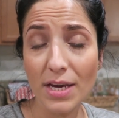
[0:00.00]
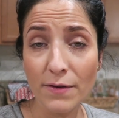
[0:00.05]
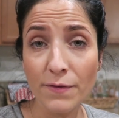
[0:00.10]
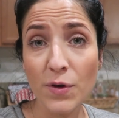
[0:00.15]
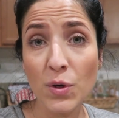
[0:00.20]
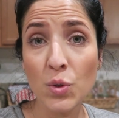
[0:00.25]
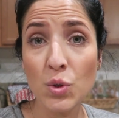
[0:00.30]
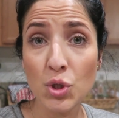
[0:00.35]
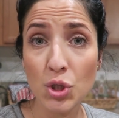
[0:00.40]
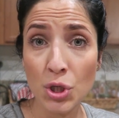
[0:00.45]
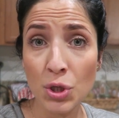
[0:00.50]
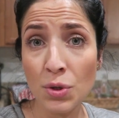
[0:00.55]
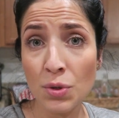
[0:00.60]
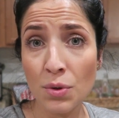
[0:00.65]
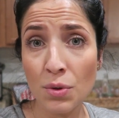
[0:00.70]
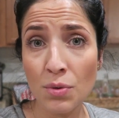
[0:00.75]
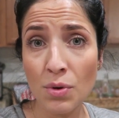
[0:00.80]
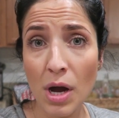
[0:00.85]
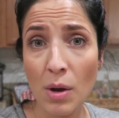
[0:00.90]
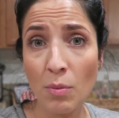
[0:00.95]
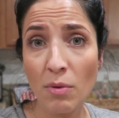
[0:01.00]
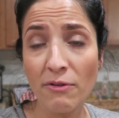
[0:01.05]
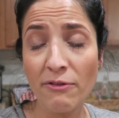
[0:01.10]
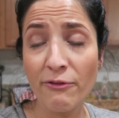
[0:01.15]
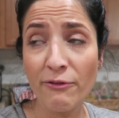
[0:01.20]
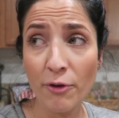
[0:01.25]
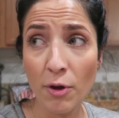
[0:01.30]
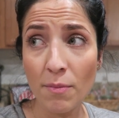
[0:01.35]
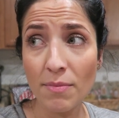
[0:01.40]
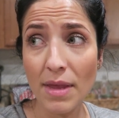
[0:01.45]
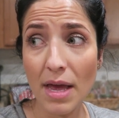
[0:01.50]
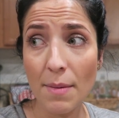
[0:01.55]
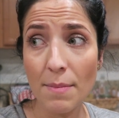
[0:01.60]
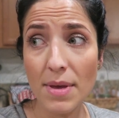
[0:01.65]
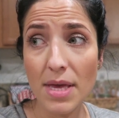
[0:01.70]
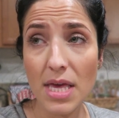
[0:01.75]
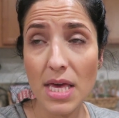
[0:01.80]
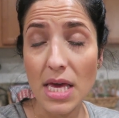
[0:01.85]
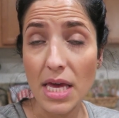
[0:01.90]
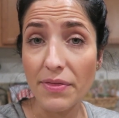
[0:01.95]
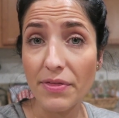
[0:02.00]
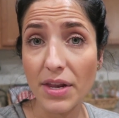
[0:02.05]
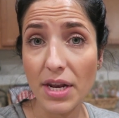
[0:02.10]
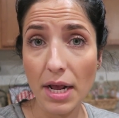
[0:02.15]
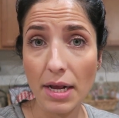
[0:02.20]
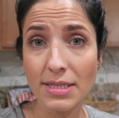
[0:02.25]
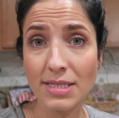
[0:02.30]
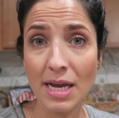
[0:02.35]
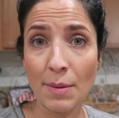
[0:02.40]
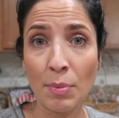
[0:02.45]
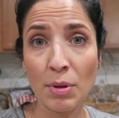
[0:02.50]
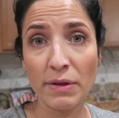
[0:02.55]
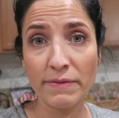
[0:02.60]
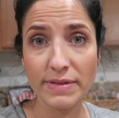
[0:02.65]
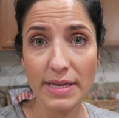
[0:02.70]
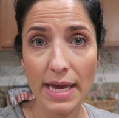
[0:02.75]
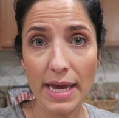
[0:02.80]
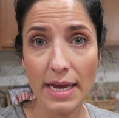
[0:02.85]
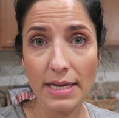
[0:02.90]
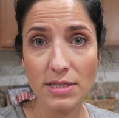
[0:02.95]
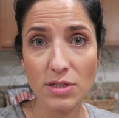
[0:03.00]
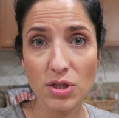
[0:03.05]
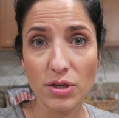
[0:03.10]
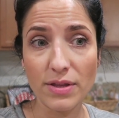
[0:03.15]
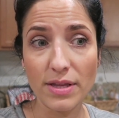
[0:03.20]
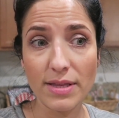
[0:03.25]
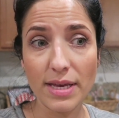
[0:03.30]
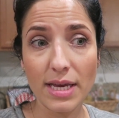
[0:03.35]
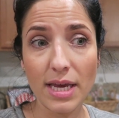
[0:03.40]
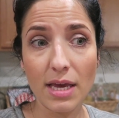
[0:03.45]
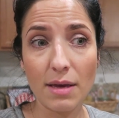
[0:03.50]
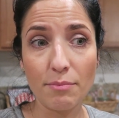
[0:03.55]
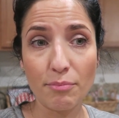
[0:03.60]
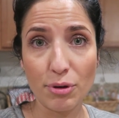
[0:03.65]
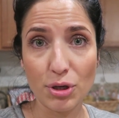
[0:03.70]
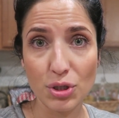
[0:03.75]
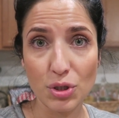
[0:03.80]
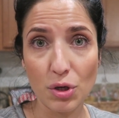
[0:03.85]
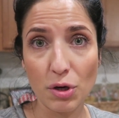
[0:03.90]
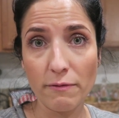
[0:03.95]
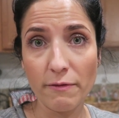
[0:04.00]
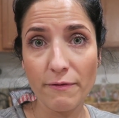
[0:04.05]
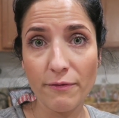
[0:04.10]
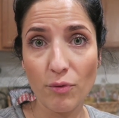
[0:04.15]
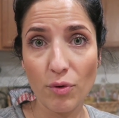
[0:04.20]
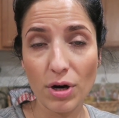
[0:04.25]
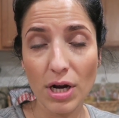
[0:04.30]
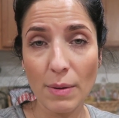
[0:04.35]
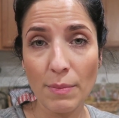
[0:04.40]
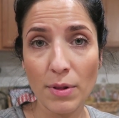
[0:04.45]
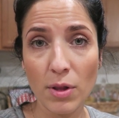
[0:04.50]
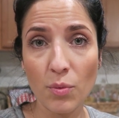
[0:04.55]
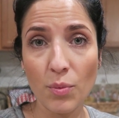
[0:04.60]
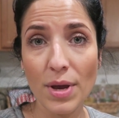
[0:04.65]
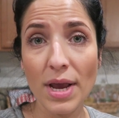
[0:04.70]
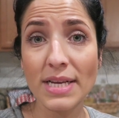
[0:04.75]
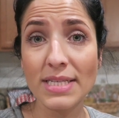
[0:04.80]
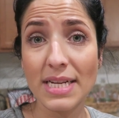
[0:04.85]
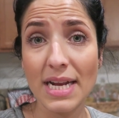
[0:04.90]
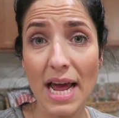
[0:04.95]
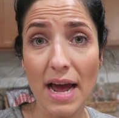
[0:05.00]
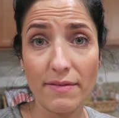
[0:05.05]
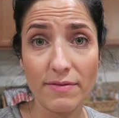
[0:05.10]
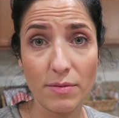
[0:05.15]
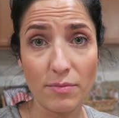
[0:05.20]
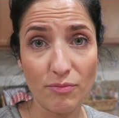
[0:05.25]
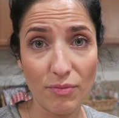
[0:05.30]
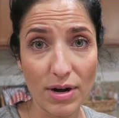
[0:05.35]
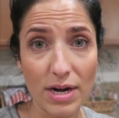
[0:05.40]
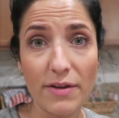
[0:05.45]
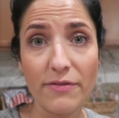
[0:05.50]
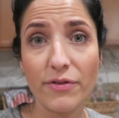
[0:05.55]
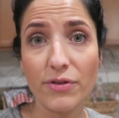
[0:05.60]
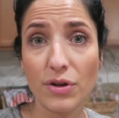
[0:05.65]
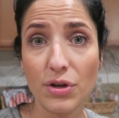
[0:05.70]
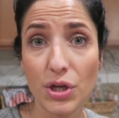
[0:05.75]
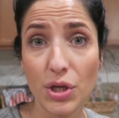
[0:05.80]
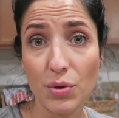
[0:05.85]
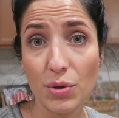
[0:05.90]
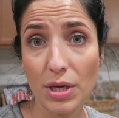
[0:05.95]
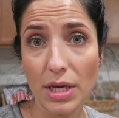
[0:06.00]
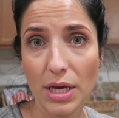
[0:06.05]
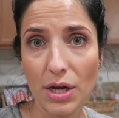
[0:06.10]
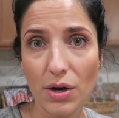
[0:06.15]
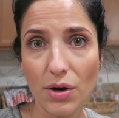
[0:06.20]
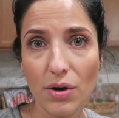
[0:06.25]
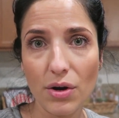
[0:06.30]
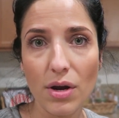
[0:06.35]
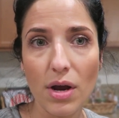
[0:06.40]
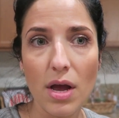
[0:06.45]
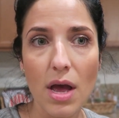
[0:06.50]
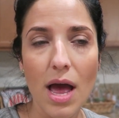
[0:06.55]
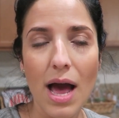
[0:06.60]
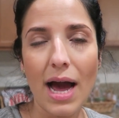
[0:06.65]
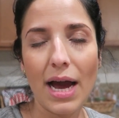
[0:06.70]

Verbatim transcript: If you do, I will film them in the next couple of days so that they can preserve for a couple of weeks and have them ready for the new year.